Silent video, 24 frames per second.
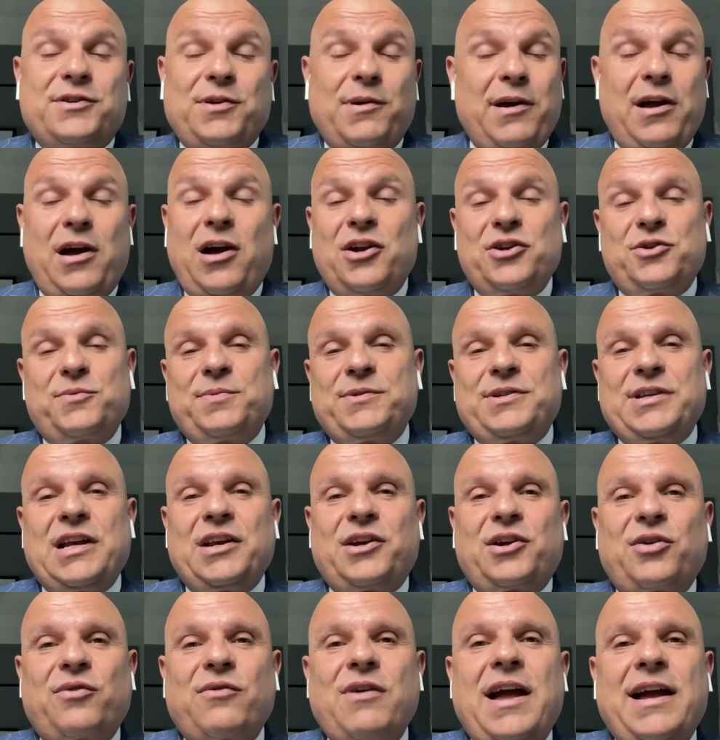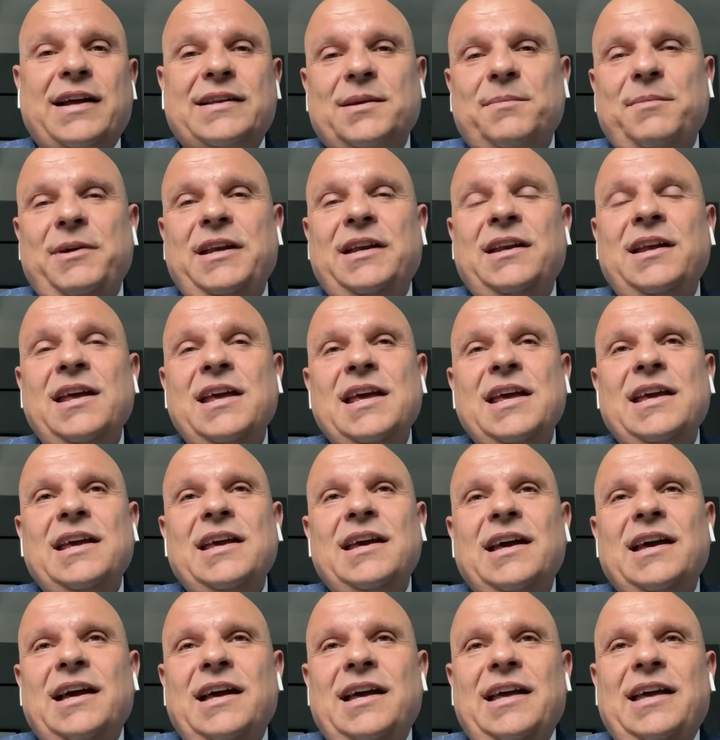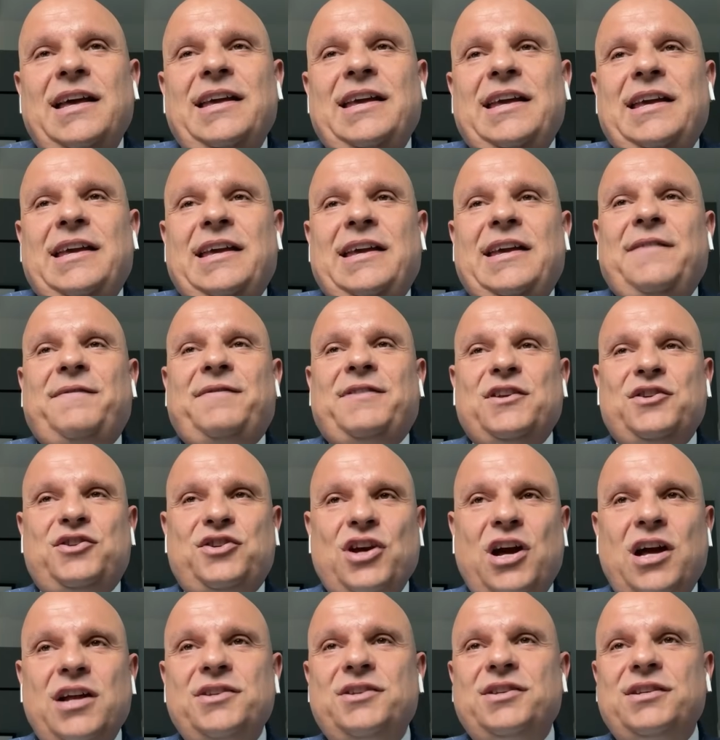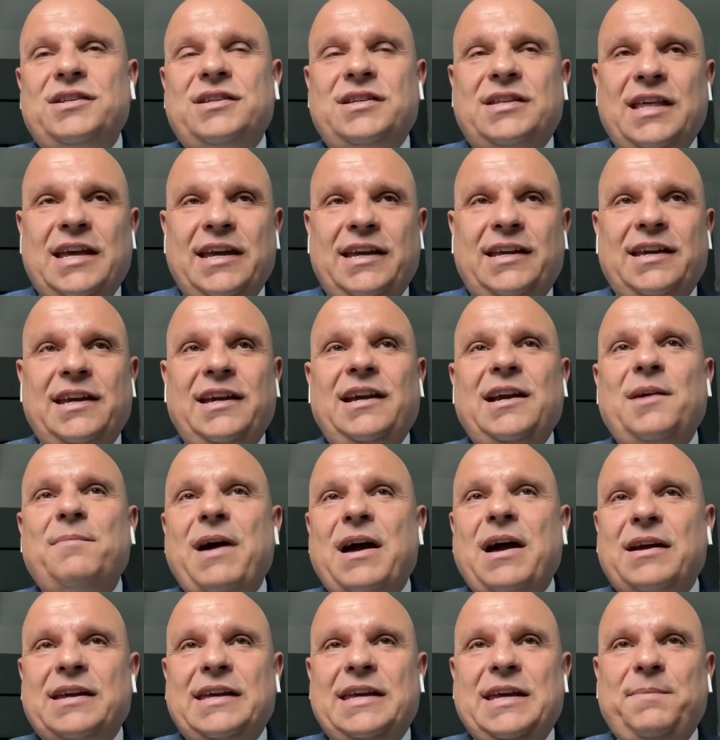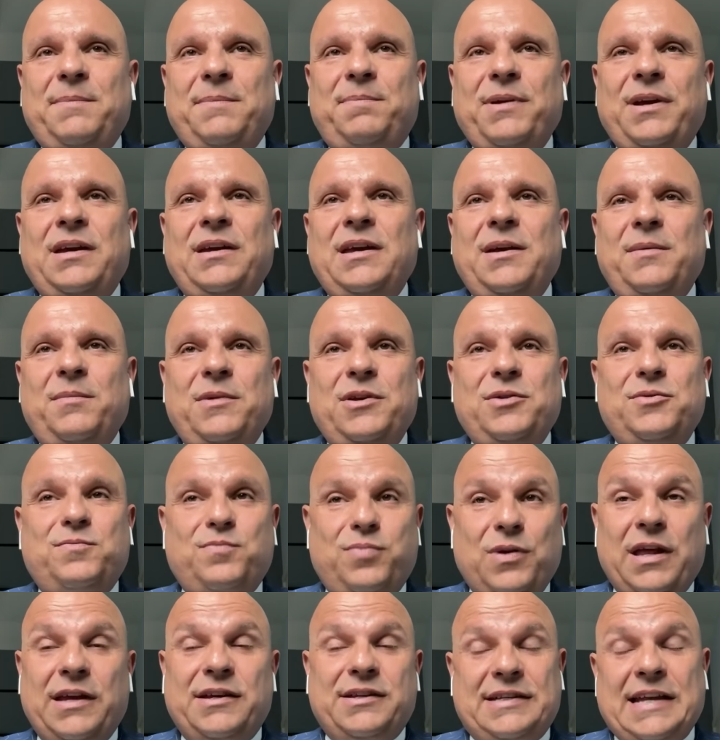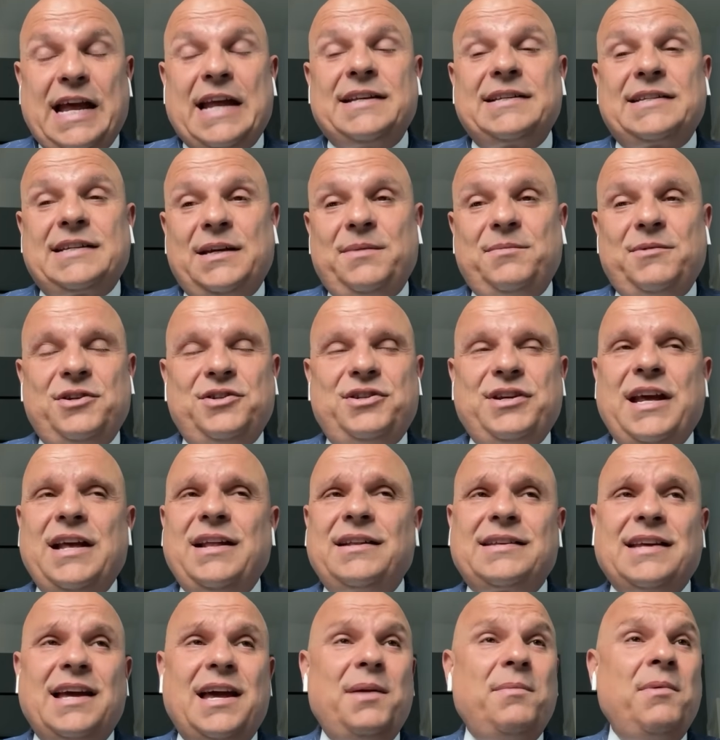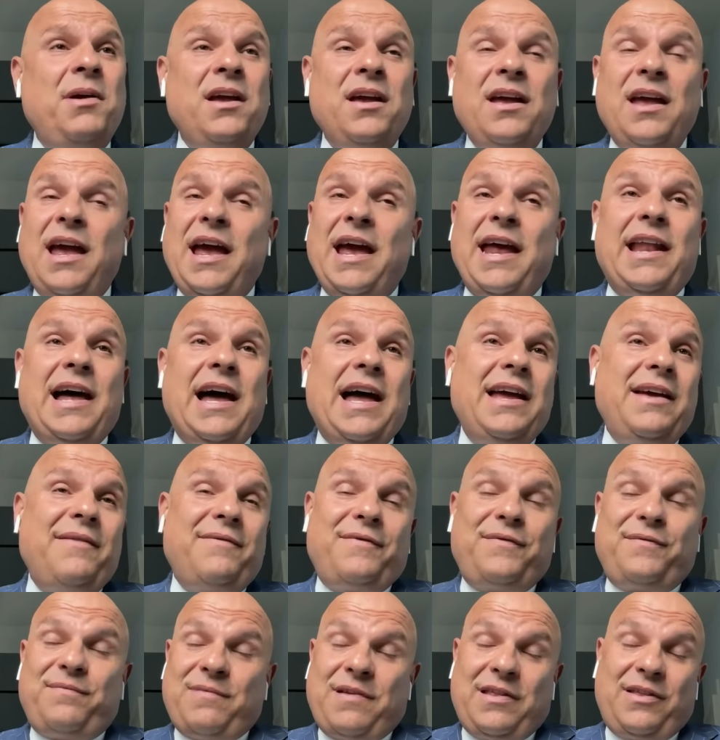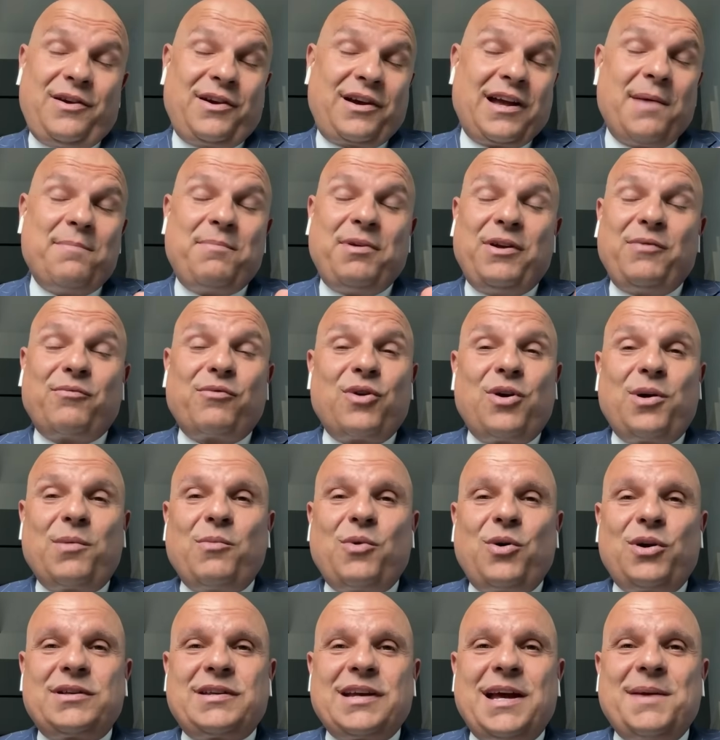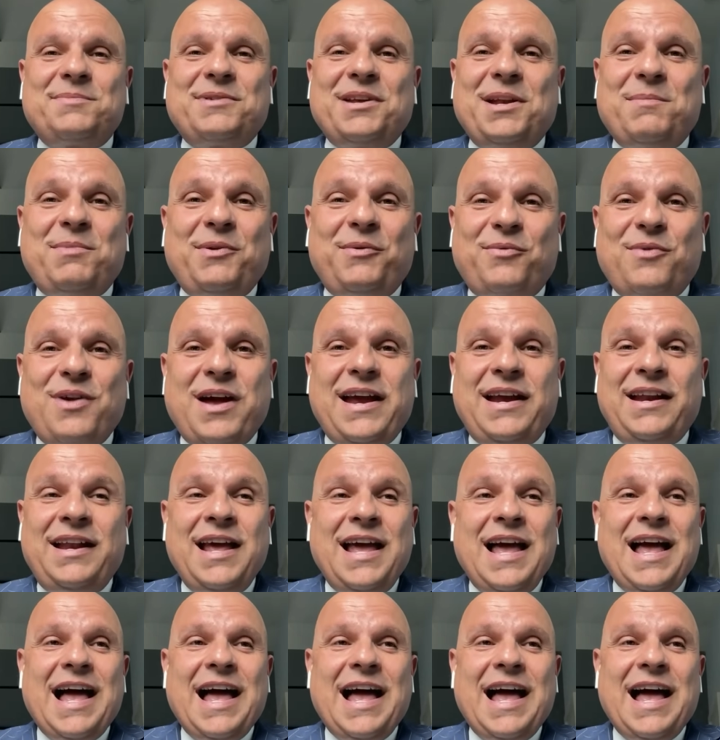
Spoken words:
100% correct. I mean, if the judge is thinking about keeping him and like sentencing him to jail time, and I've been wrong more times than I've been right.